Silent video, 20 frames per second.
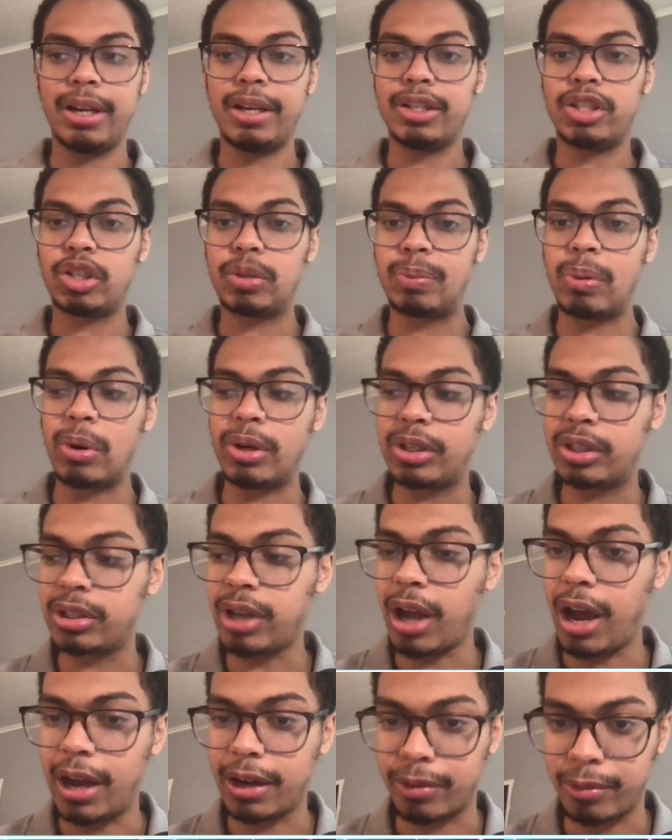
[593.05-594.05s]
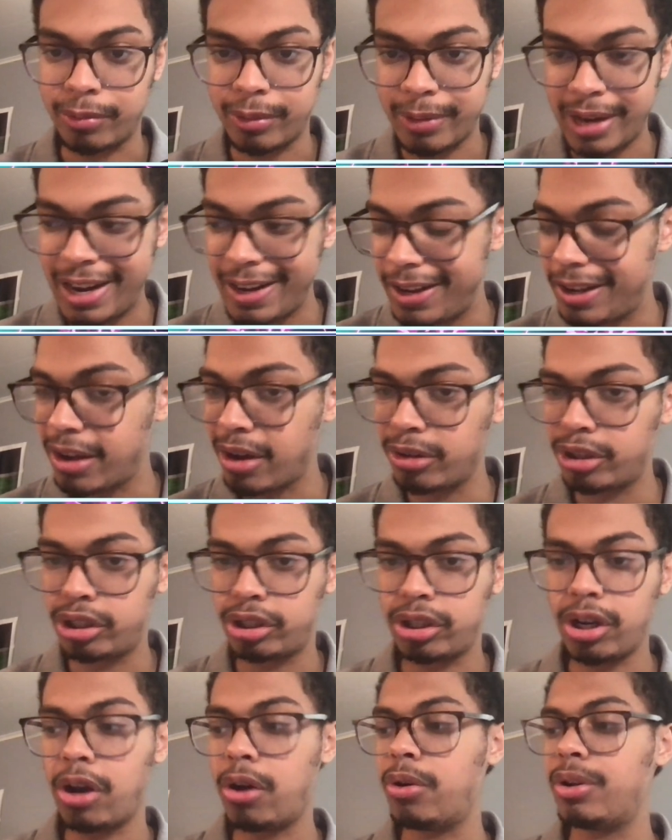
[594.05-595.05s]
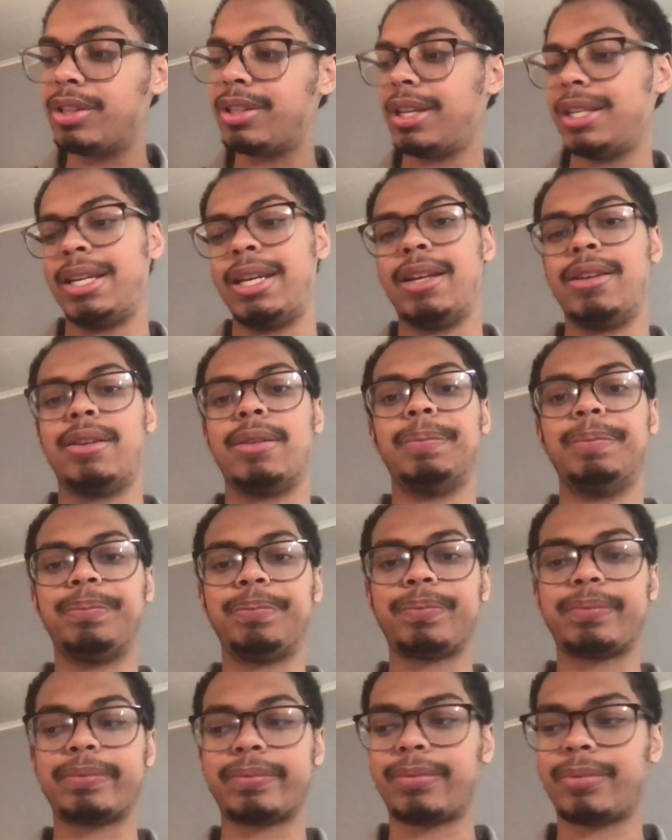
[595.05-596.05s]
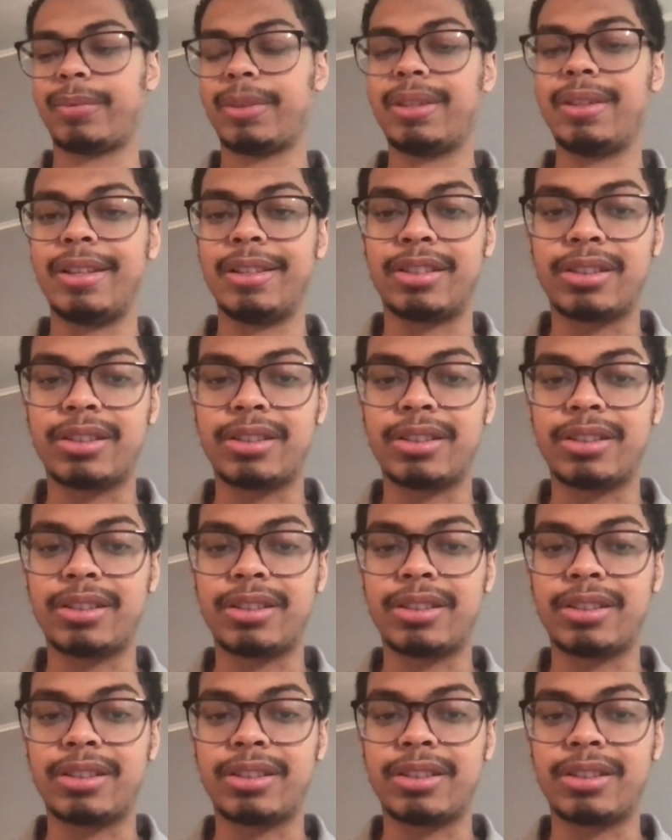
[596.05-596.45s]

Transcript: sports talk radio shows, and it's